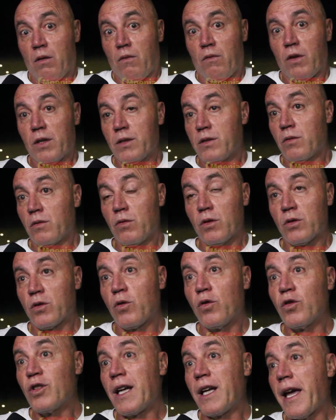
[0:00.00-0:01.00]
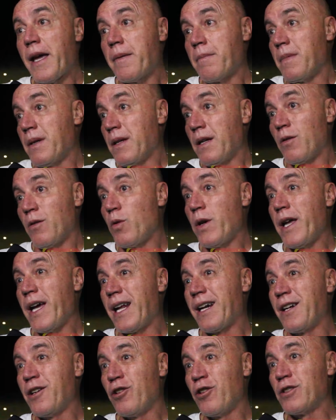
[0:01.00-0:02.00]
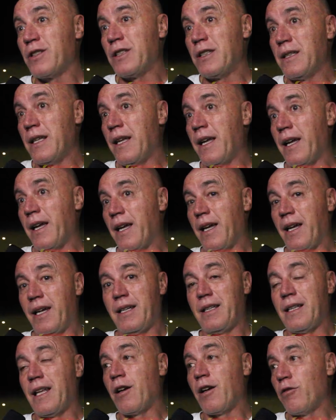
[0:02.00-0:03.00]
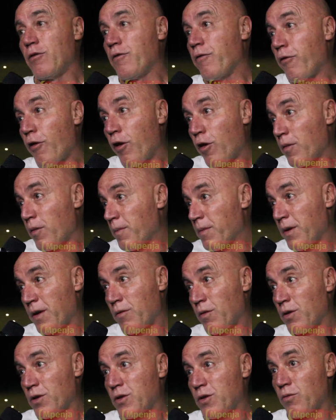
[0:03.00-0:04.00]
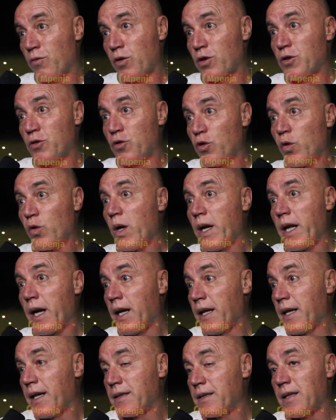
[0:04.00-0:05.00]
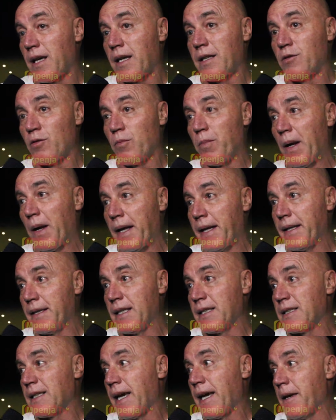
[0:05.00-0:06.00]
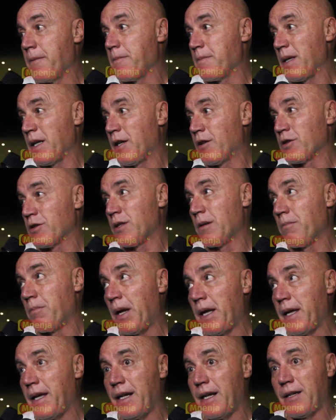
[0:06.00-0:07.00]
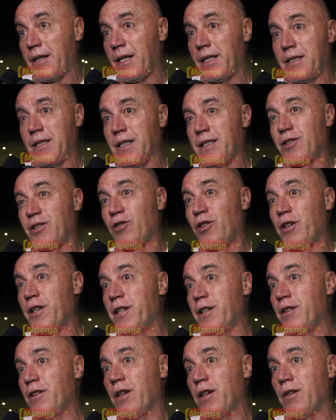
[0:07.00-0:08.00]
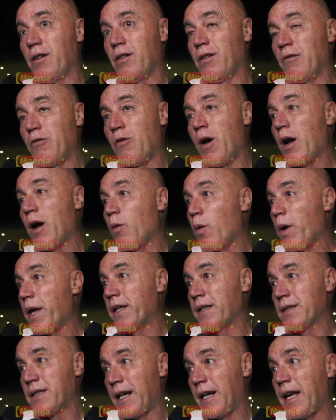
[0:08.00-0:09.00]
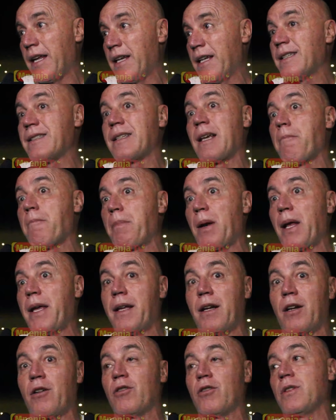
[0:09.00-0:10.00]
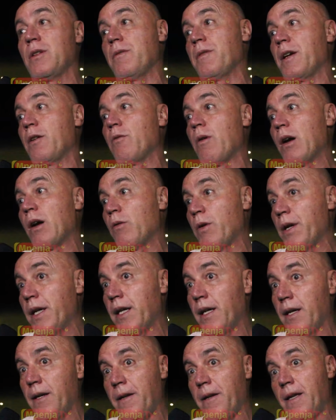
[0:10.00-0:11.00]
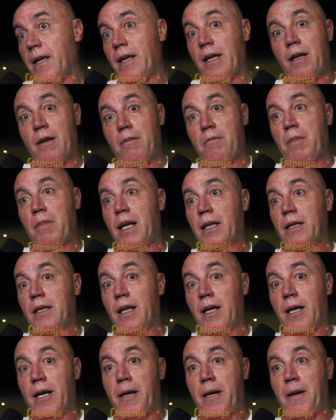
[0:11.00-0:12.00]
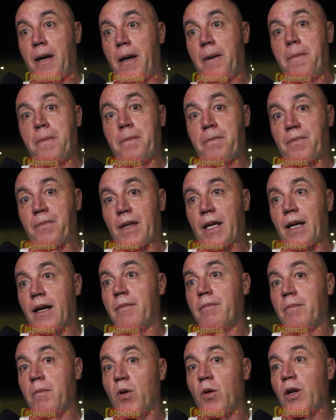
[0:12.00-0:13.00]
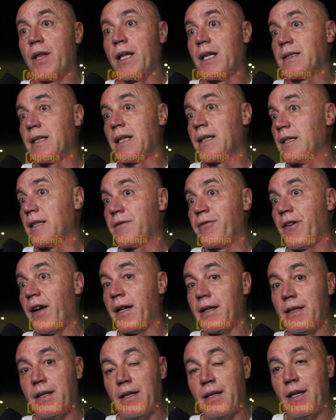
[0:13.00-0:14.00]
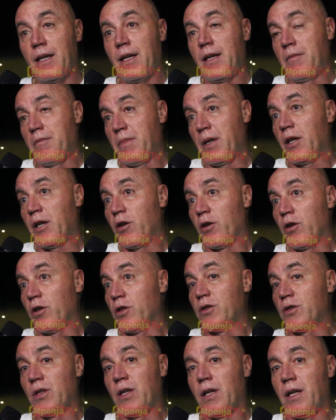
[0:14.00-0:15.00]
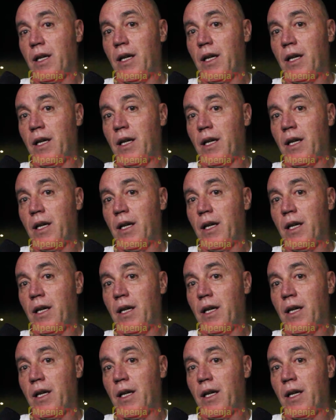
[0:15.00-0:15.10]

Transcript: Was good game. We are not in the good form. Was too early, I said, to play this game because the player is only 1 week training. Some player not even 1 week, but I'm more than satisfied because